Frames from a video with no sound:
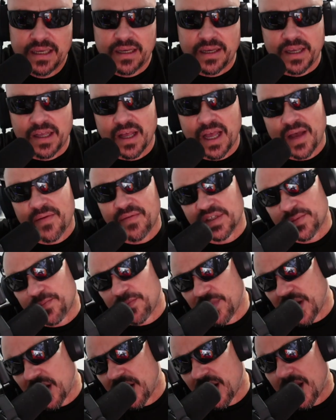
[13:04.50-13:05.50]
He'll have
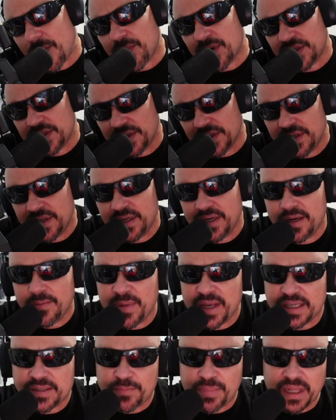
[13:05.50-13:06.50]
an opportunity to
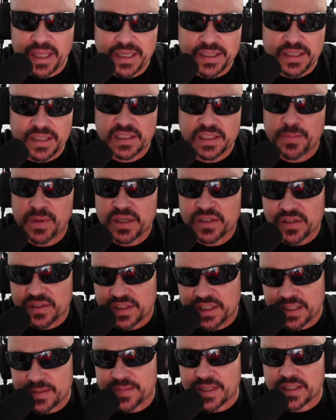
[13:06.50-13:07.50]
make plays on special
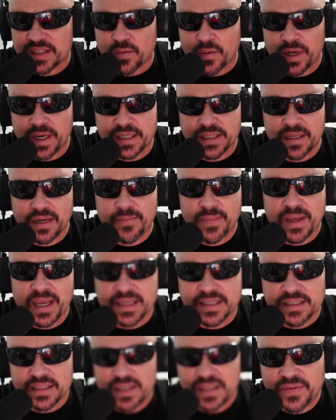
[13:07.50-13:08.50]
teams. That's where he's going to make
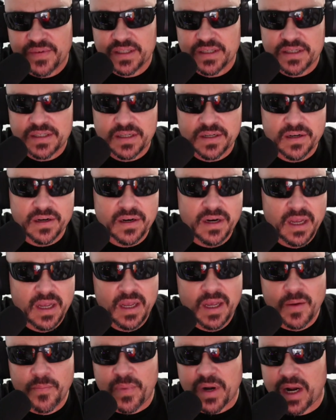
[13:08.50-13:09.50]
his living this year.
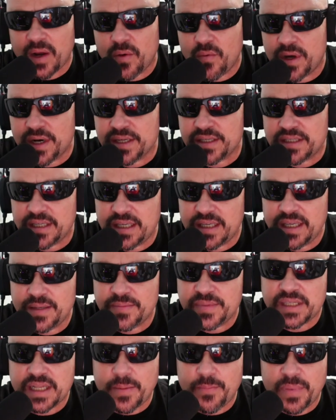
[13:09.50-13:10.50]
But I want to see him
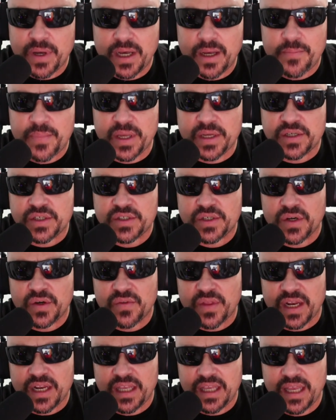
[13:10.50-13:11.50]
step up and show
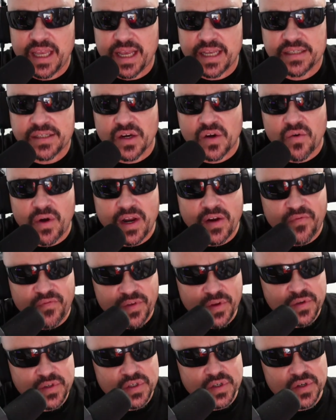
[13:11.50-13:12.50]
that he has a great
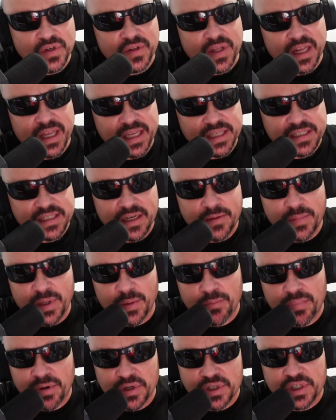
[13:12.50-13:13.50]
future, that he's going to be
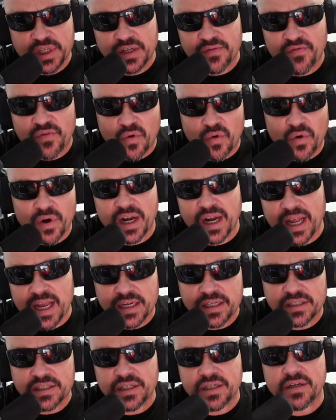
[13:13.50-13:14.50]
pushing for it
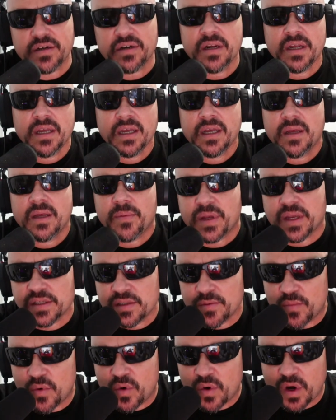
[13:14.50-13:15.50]
next year, because
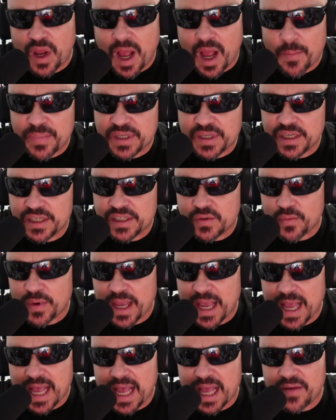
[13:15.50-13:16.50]
the more competition we
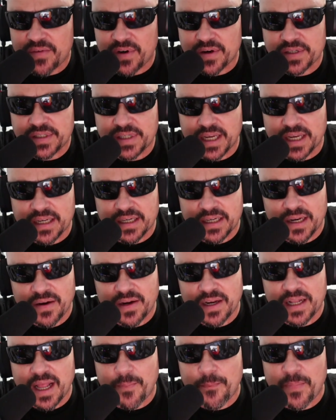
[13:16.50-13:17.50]
have in our secondary
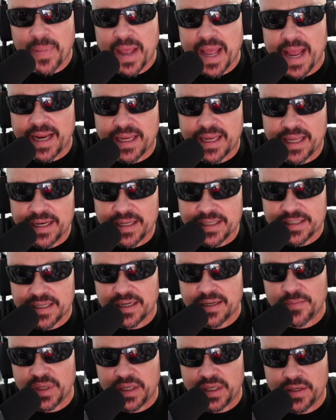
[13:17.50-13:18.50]
and that back end is going
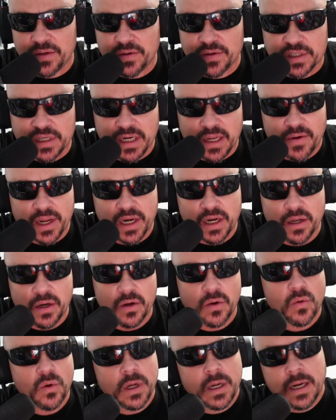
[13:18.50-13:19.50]
to be huge. Now, I know